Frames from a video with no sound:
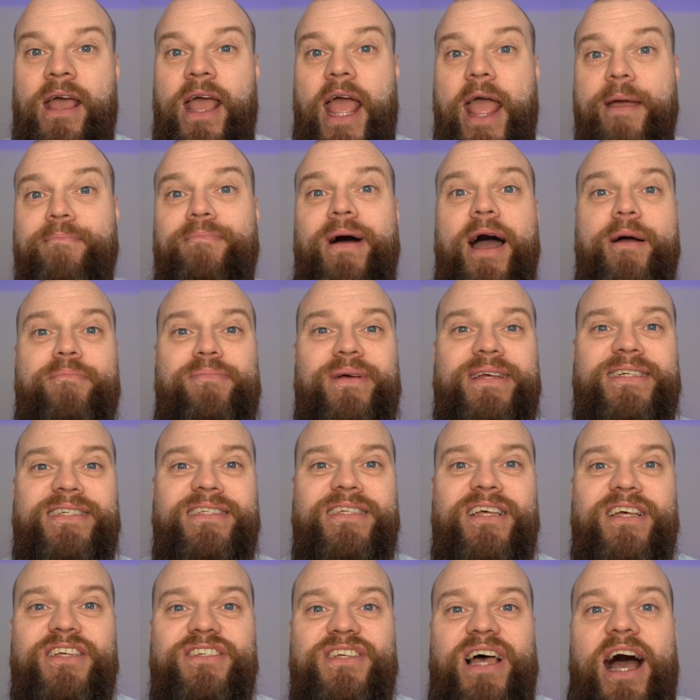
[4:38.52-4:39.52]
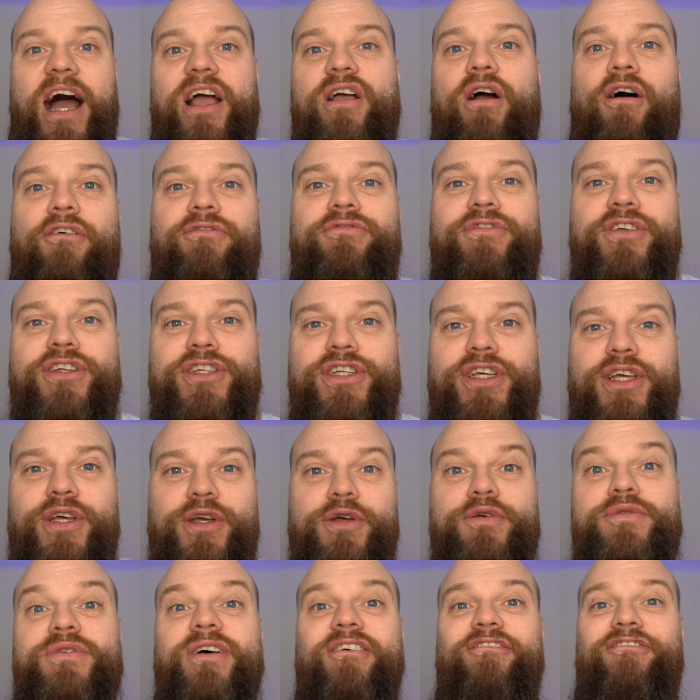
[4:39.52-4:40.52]
In my business, I often
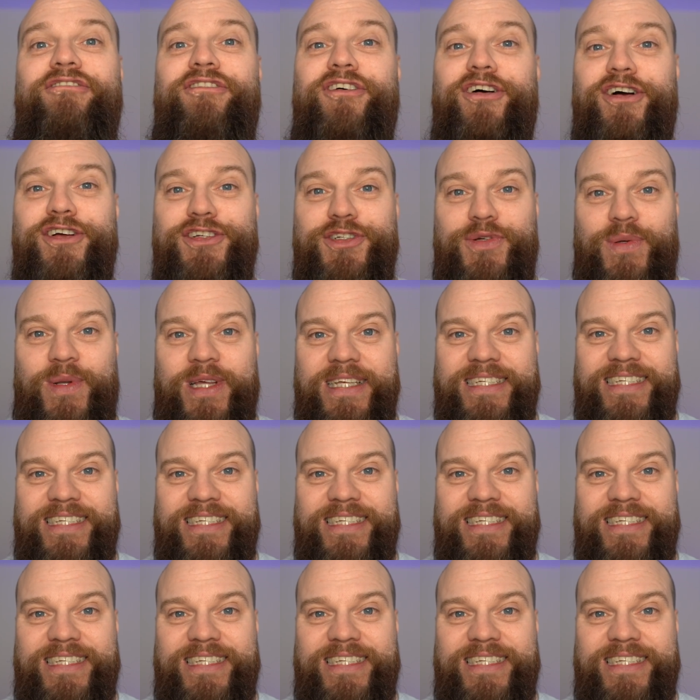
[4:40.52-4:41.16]
use virtual